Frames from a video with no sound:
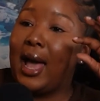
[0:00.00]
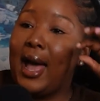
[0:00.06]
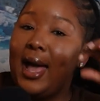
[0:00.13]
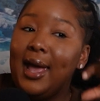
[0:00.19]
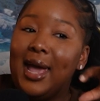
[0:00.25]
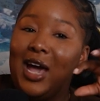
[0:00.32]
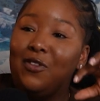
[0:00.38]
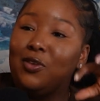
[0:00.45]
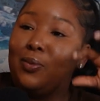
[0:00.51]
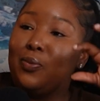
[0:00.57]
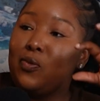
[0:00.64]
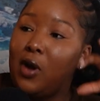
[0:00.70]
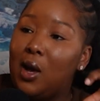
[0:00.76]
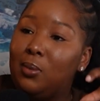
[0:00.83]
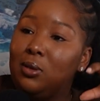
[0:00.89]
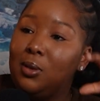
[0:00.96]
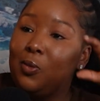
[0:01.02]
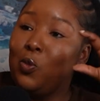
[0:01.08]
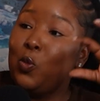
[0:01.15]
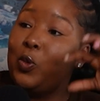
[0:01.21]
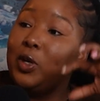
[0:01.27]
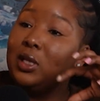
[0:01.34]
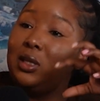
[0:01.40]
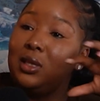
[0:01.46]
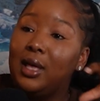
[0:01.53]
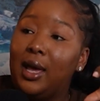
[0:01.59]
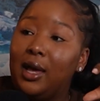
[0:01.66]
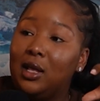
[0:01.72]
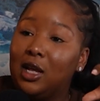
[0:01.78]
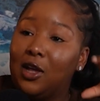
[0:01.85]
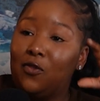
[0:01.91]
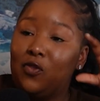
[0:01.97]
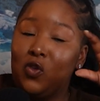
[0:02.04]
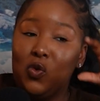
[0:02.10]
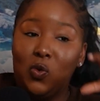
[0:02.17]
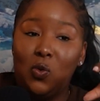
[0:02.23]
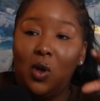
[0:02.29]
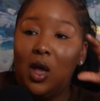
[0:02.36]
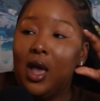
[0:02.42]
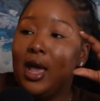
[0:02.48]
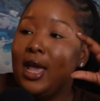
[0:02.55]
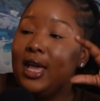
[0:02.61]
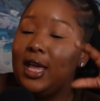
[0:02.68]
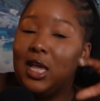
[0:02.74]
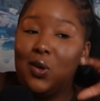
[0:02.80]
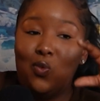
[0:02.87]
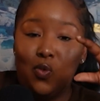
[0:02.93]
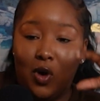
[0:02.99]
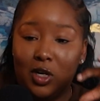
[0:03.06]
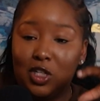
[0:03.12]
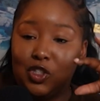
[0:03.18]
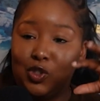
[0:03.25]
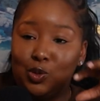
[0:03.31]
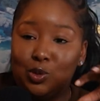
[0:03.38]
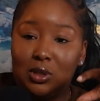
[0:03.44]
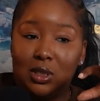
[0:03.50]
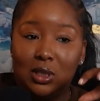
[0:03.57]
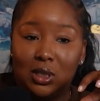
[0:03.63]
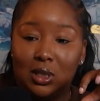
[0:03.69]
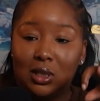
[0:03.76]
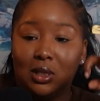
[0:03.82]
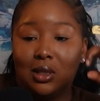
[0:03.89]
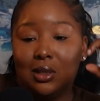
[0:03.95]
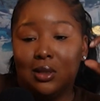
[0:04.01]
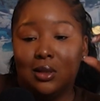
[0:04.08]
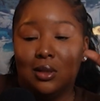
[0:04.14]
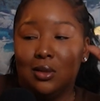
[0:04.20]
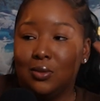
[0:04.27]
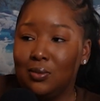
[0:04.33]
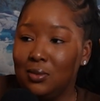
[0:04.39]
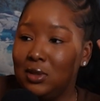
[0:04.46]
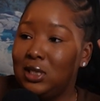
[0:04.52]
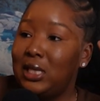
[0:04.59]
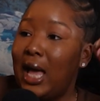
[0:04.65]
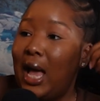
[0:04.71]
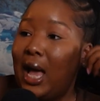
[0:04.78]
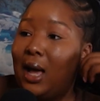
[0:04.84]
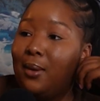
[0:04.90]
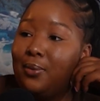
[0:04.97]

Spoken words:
I have a problem with that? Like and he wanted you to stop.